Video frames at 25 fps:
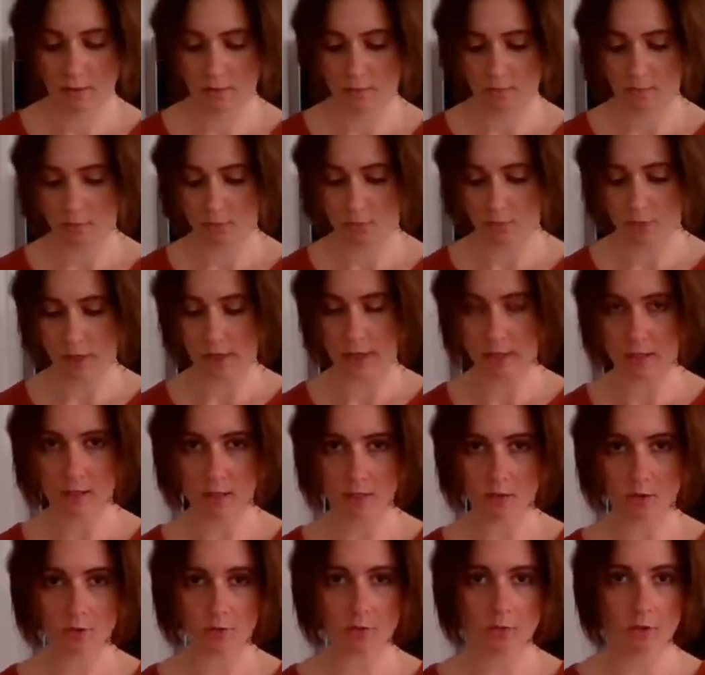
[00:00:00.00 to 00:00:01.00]
I'm trying
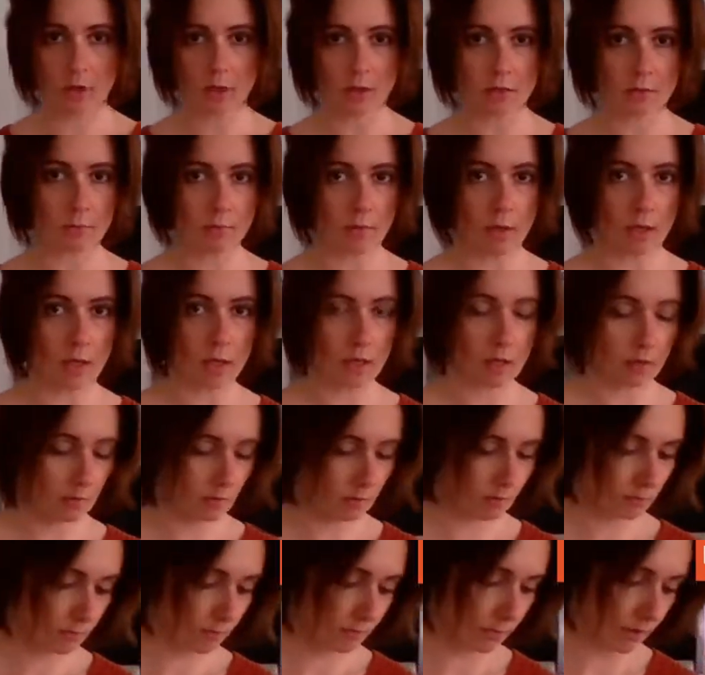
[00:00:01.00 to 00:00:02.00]
not to cut my
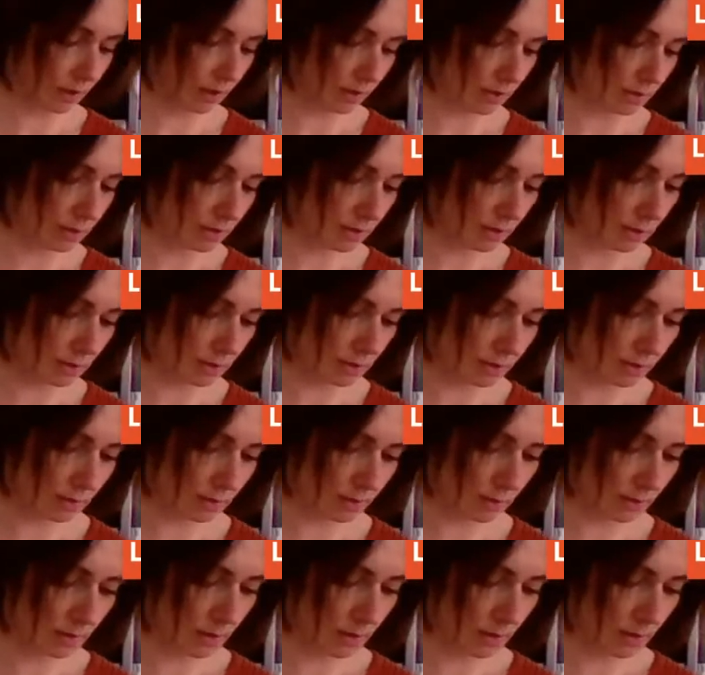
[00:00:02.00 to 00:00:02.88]
fingers because